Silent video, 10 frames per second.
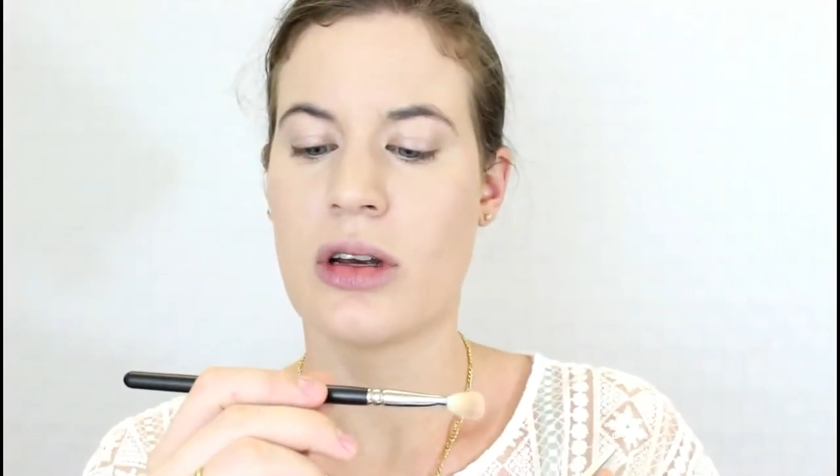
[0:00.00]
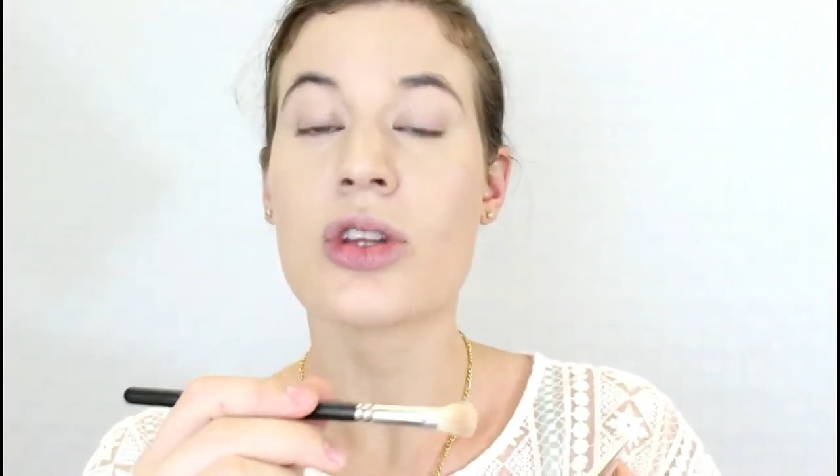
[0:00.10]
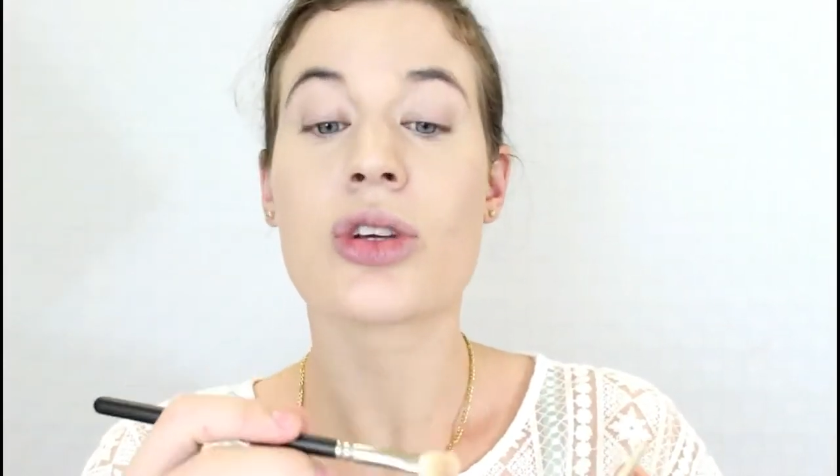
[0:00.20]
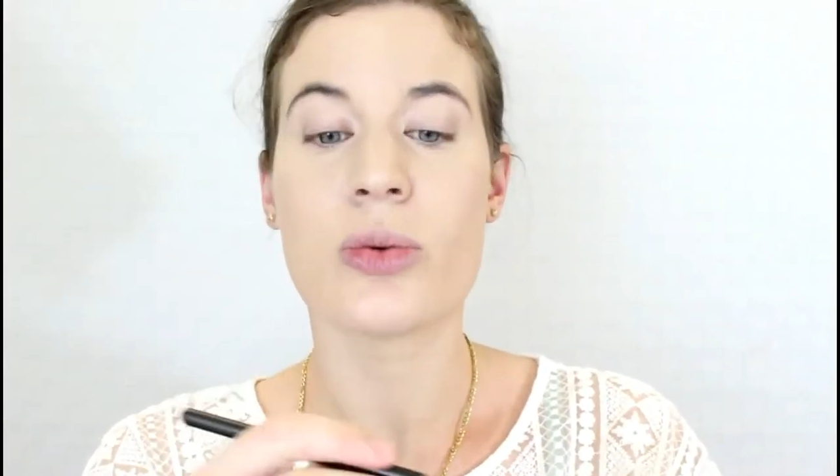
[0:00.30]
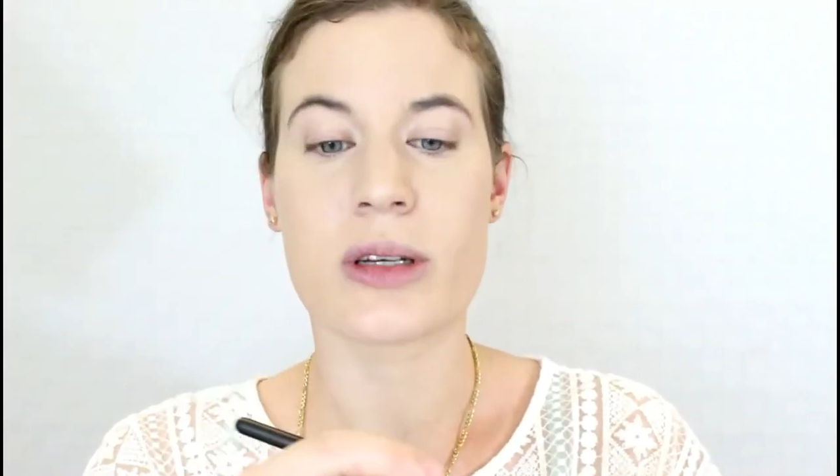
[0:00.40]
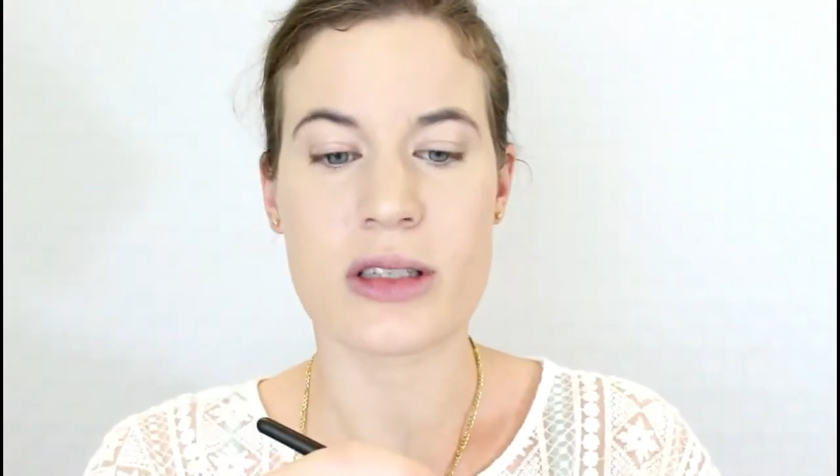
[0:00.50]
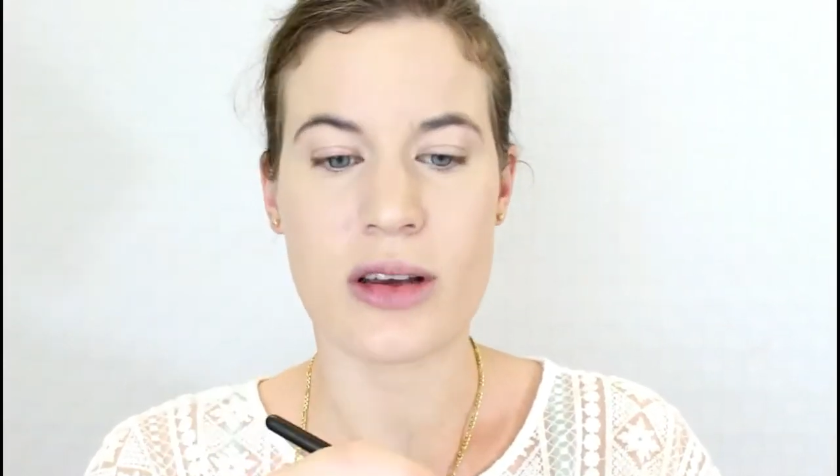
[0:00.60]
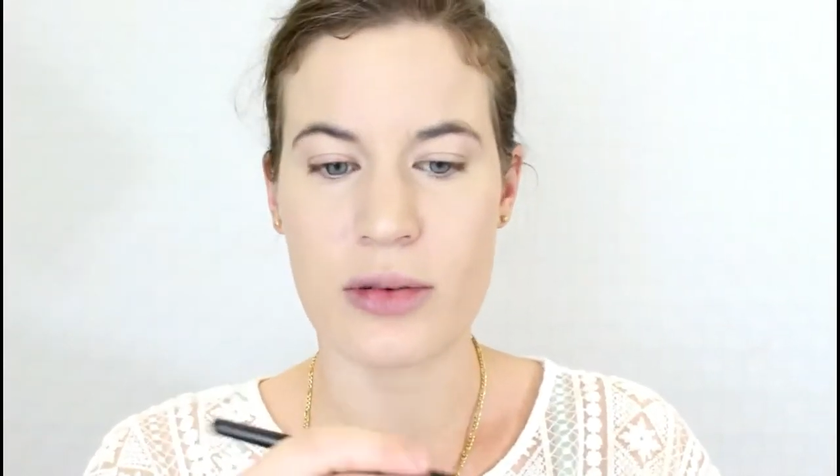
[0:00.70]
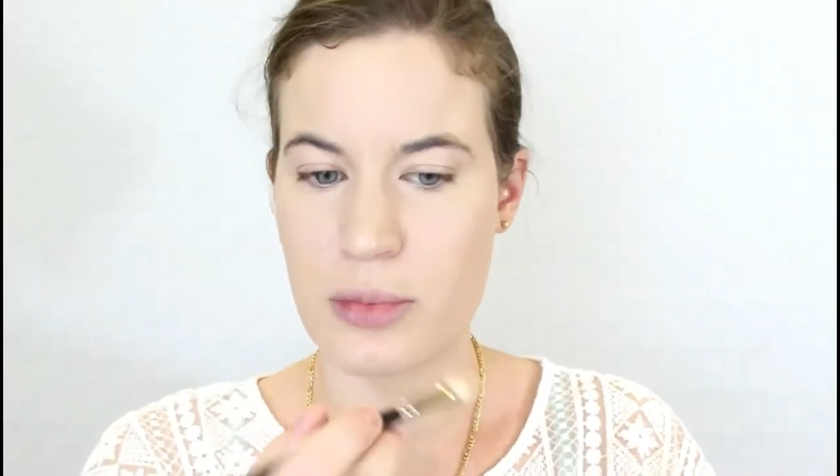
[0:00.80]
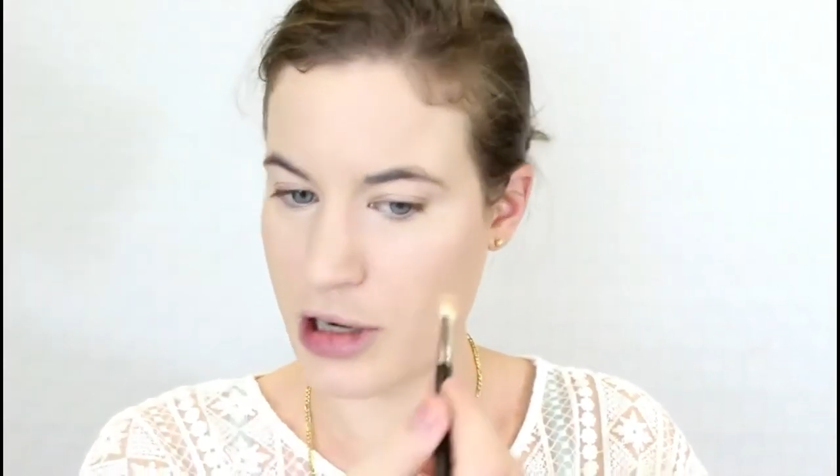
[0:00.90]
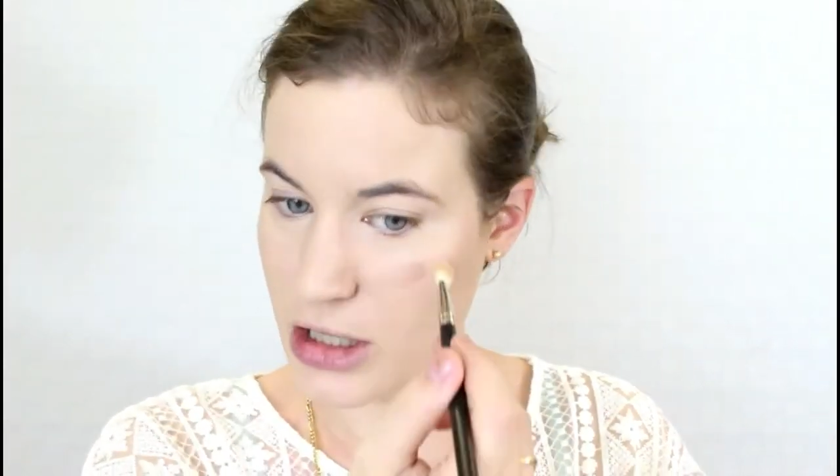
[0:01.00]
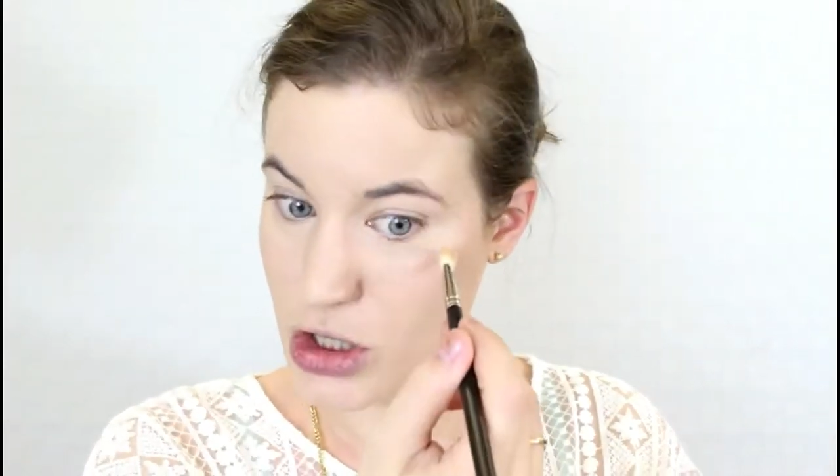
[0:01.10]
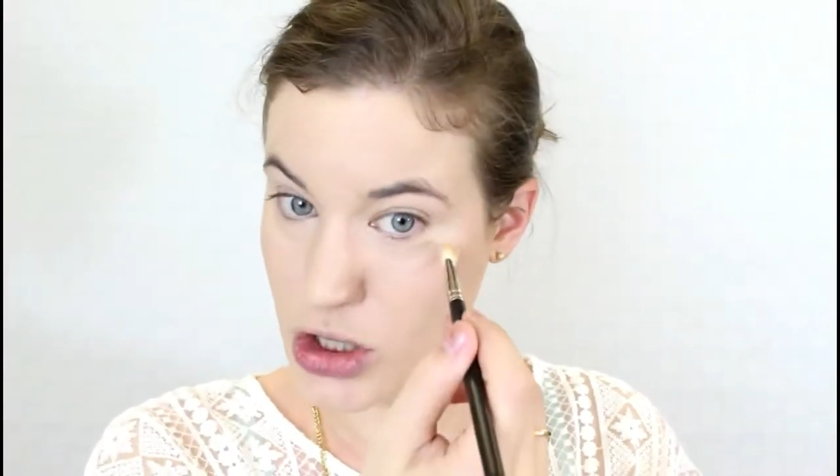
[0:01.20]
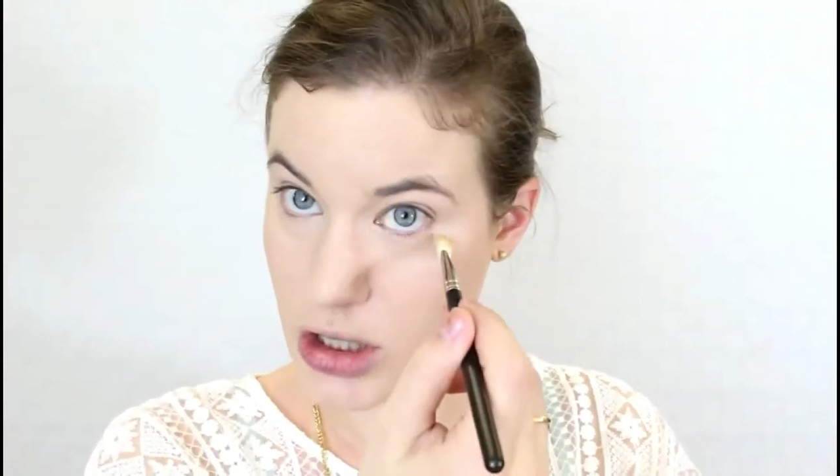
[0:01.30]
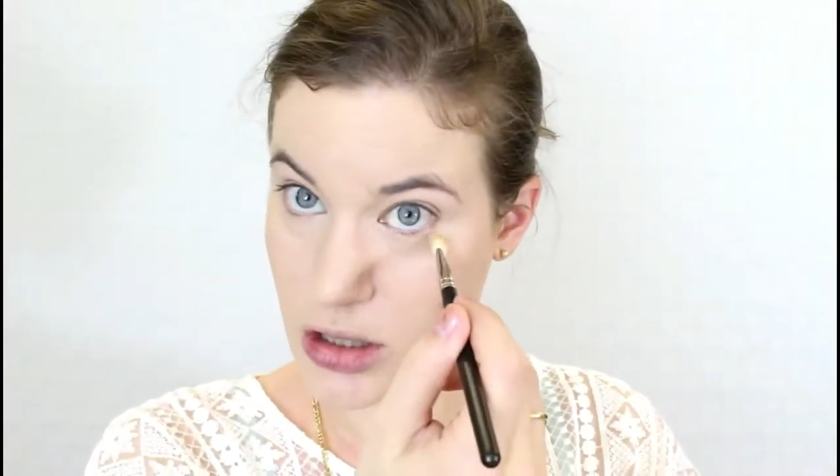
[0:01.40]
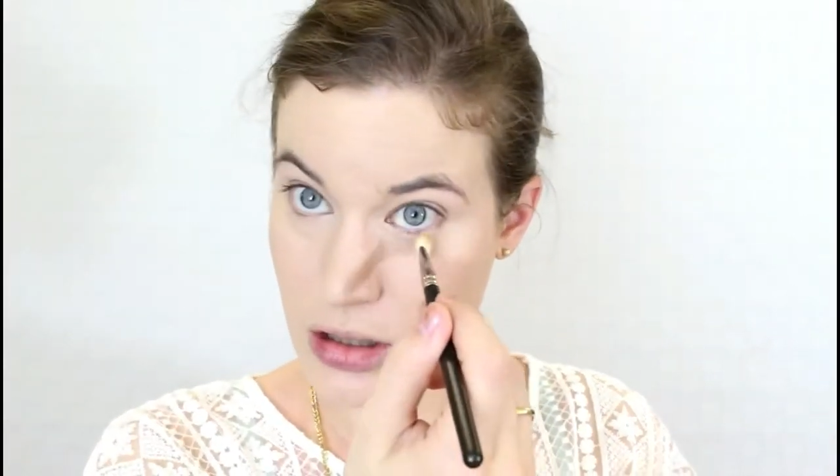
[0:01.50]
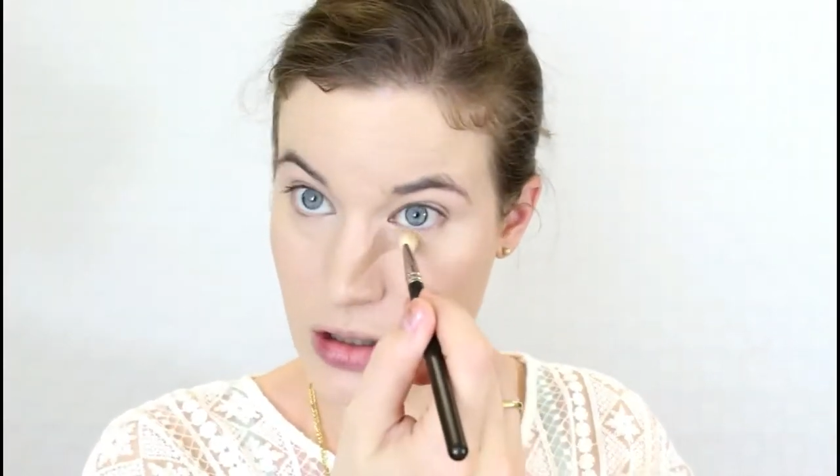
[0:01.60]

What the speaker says: 217 brush